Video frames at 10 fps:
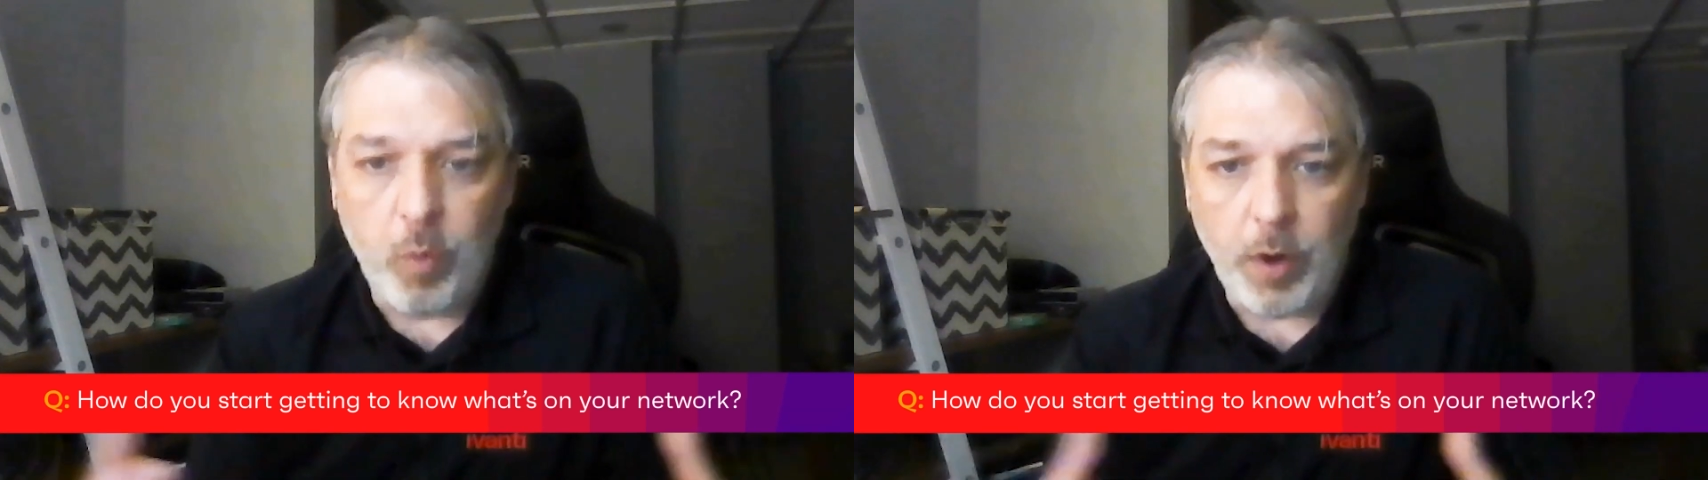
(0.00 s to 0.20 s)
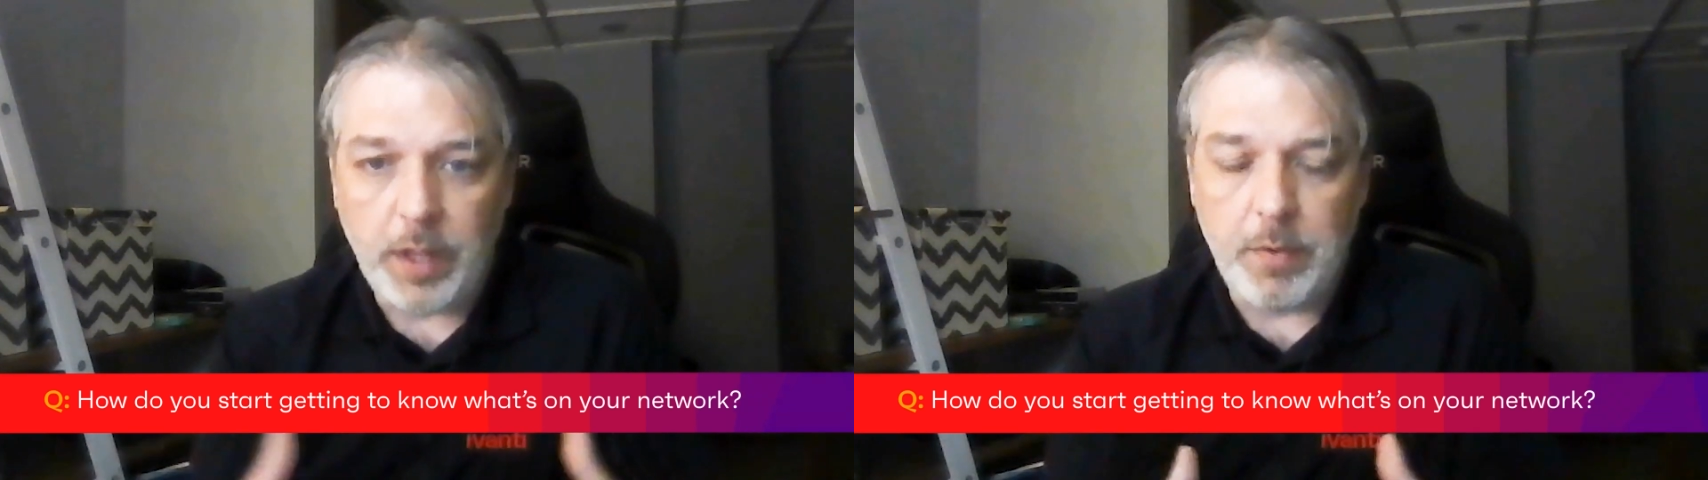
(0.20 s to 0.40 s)

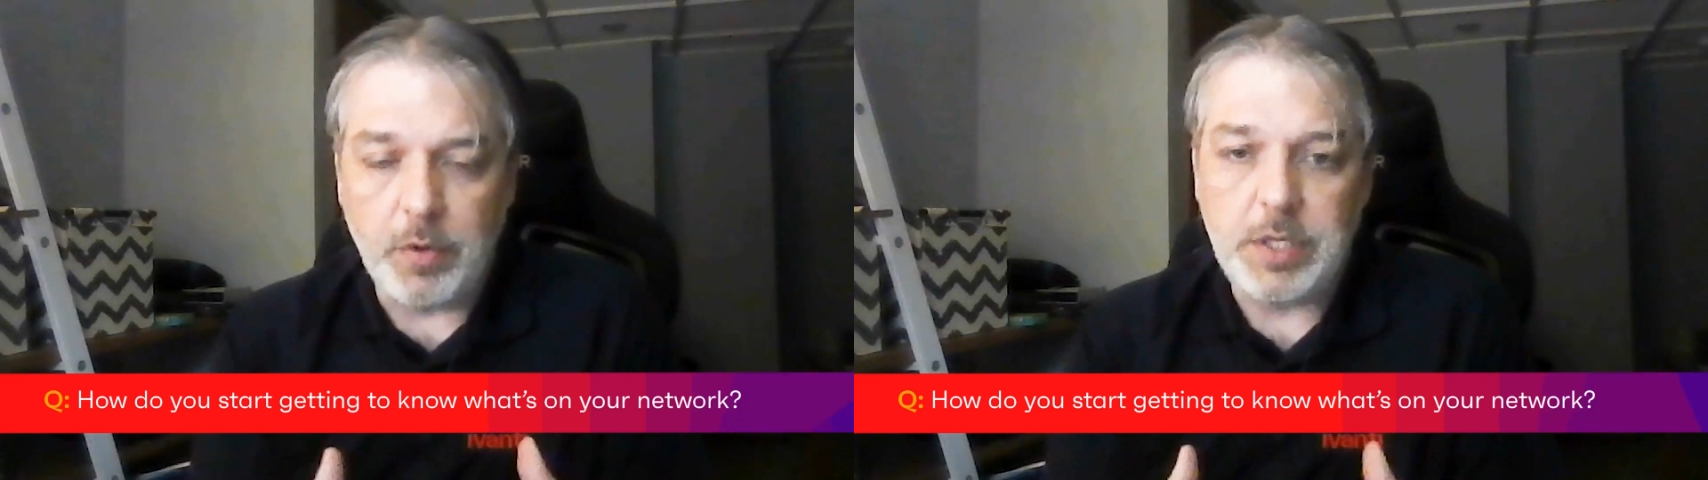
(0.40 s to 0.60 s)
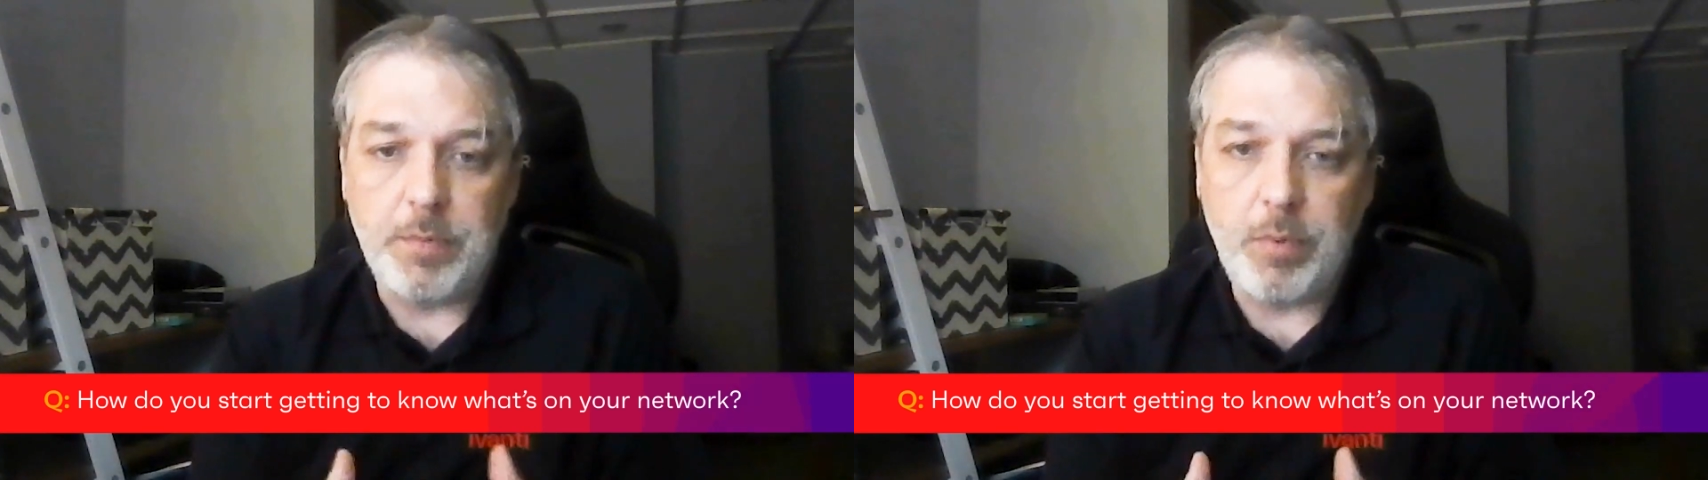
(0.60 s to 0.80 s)
One of the
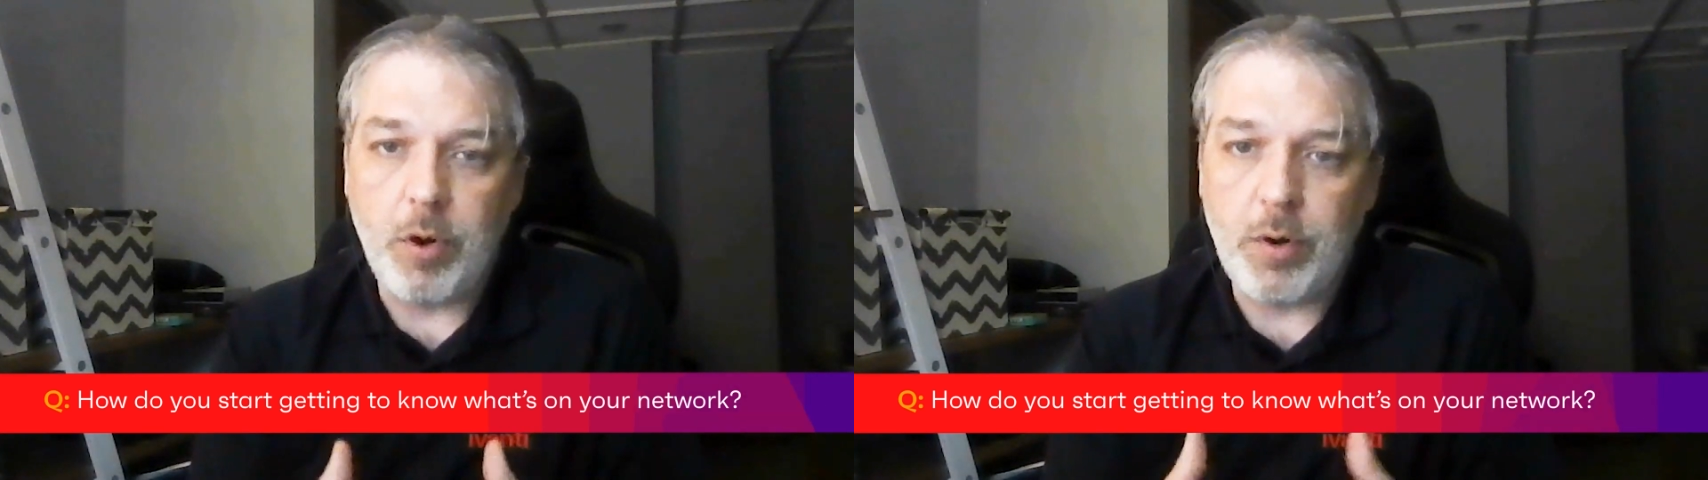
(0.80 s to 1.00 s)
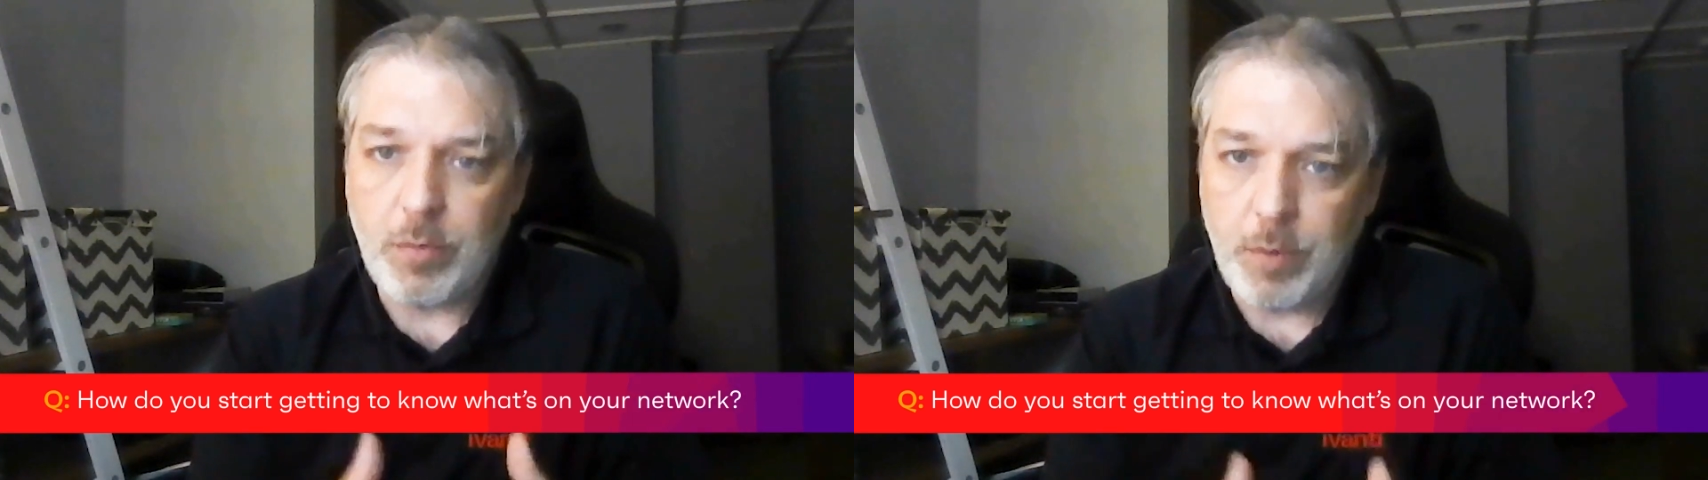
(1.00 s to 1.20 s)
most
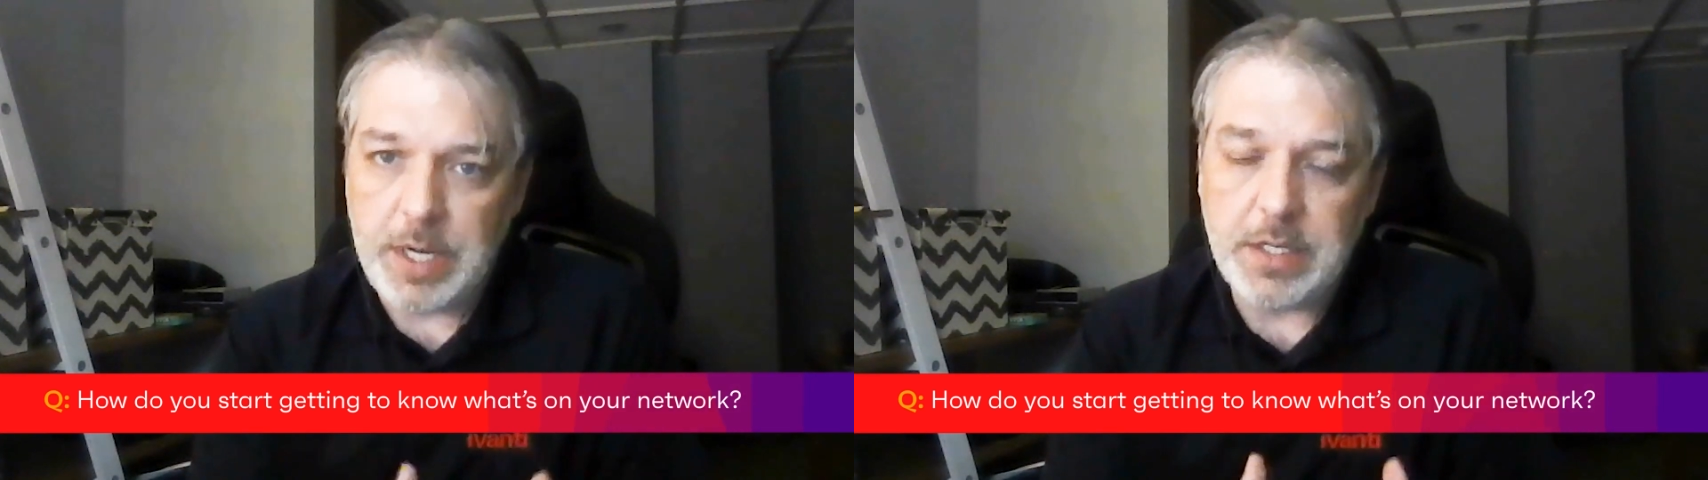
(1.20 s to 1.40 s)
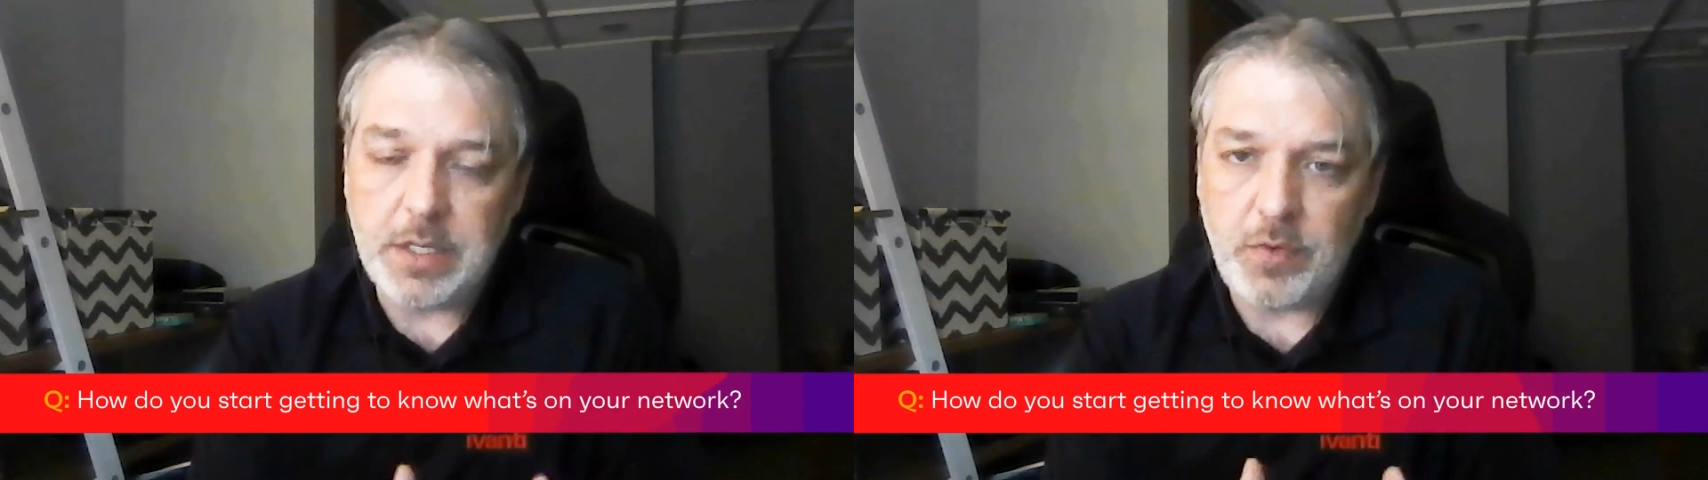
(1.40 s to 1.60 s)
important
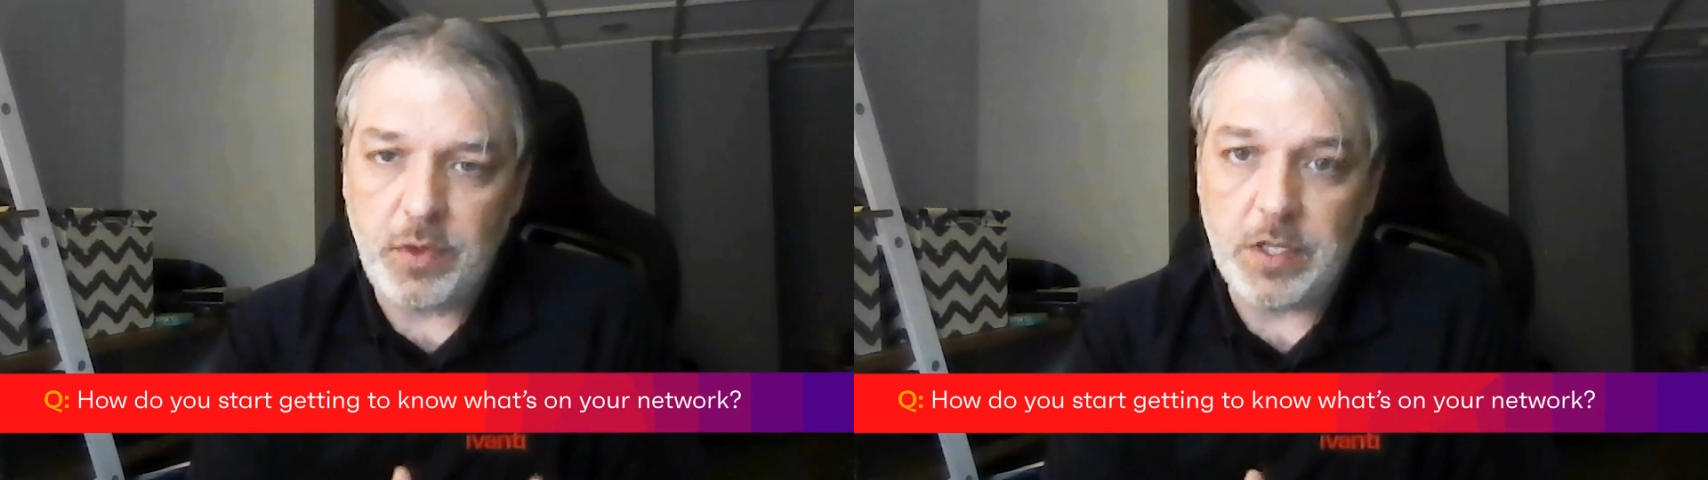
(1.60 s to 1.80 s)
reasons for